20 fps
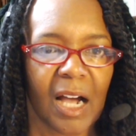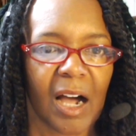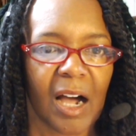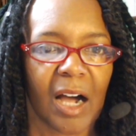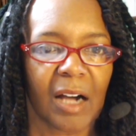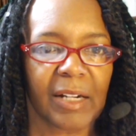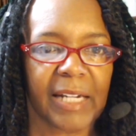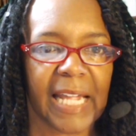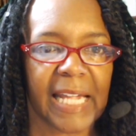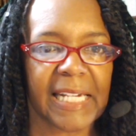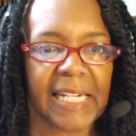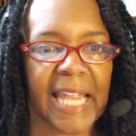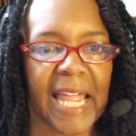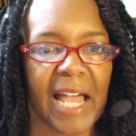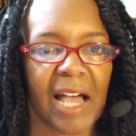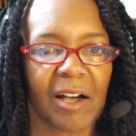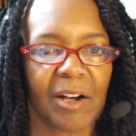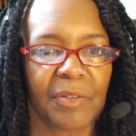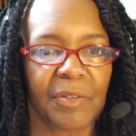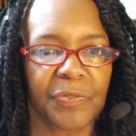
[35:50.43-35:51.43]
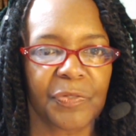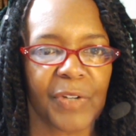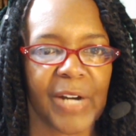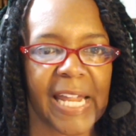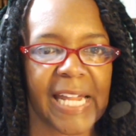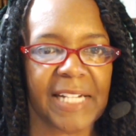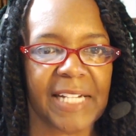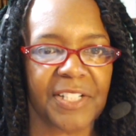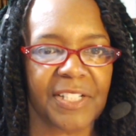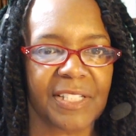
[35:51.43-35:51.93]
Okay, now
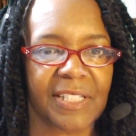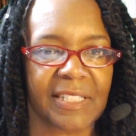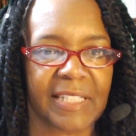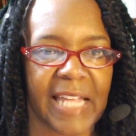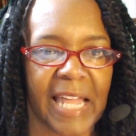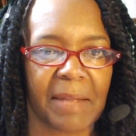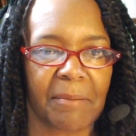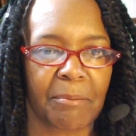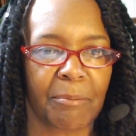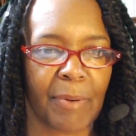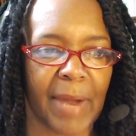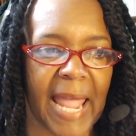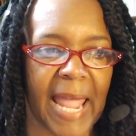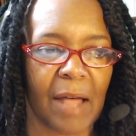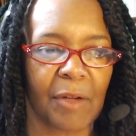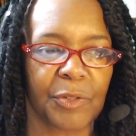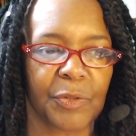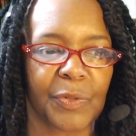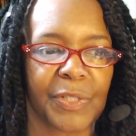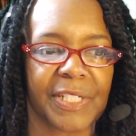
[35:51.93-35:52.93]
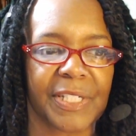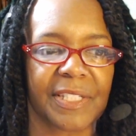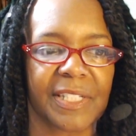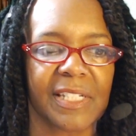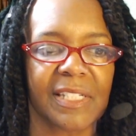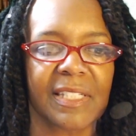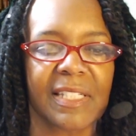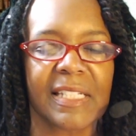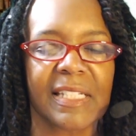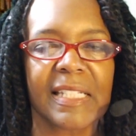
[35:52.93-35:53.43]
afraid to set boundaries.
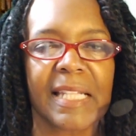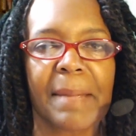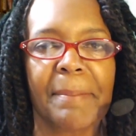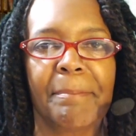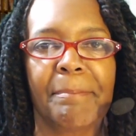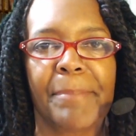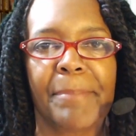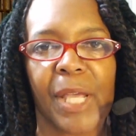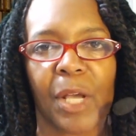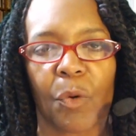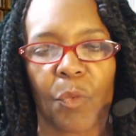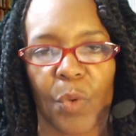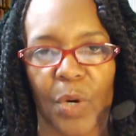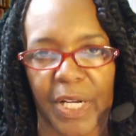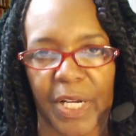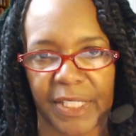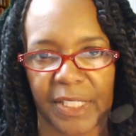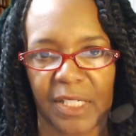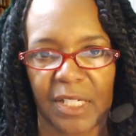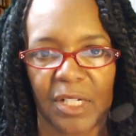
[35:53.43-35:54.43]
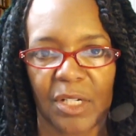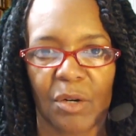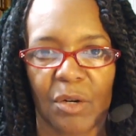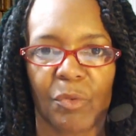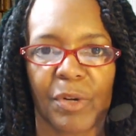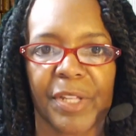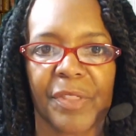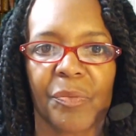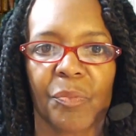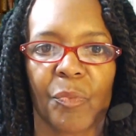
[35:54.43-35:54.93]
This is a big one
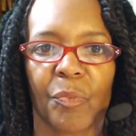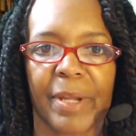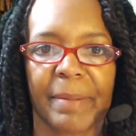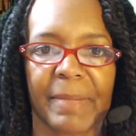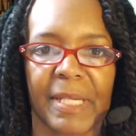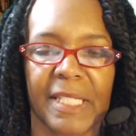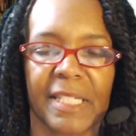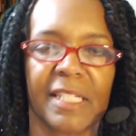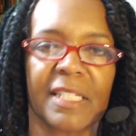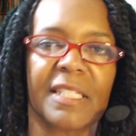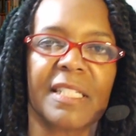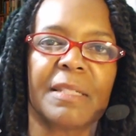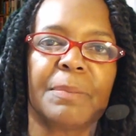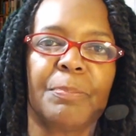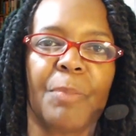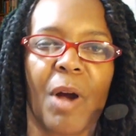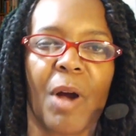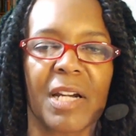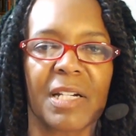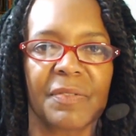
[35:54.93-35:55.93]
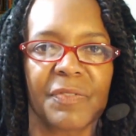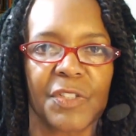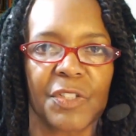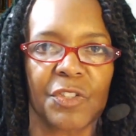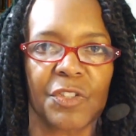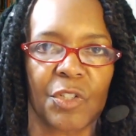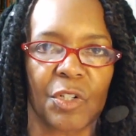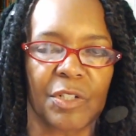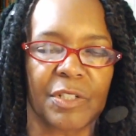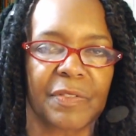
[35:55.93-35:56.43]
with women. This is part of
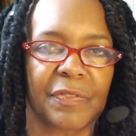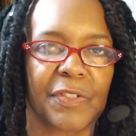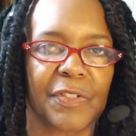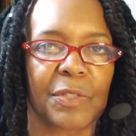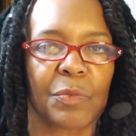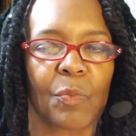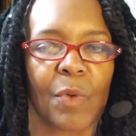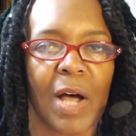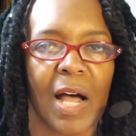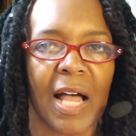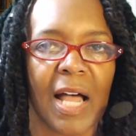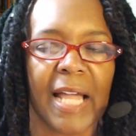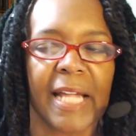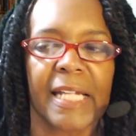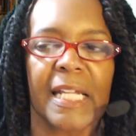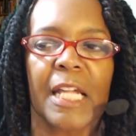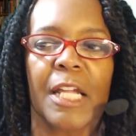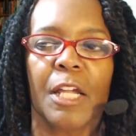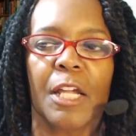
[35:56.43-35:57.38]
assertiveness. Why?